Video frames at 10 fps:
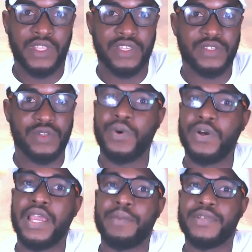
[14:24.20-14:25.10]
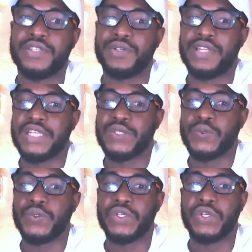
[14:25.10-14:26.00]
So one episode that
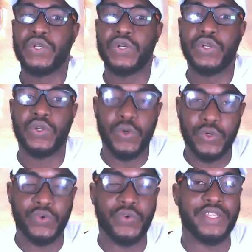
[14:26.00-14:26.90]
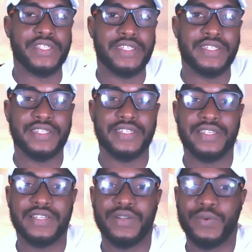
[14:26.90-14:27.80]
would go great
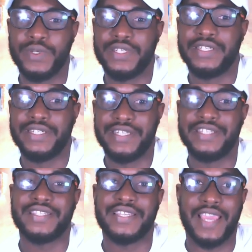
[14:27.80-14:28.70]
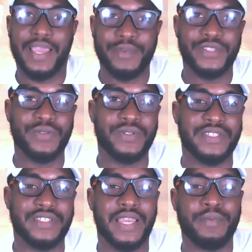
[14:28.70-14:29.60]
with this episode
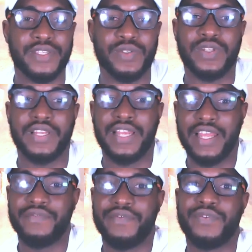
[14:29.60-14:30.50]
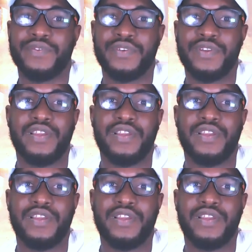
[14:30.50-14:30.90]
is episode 11,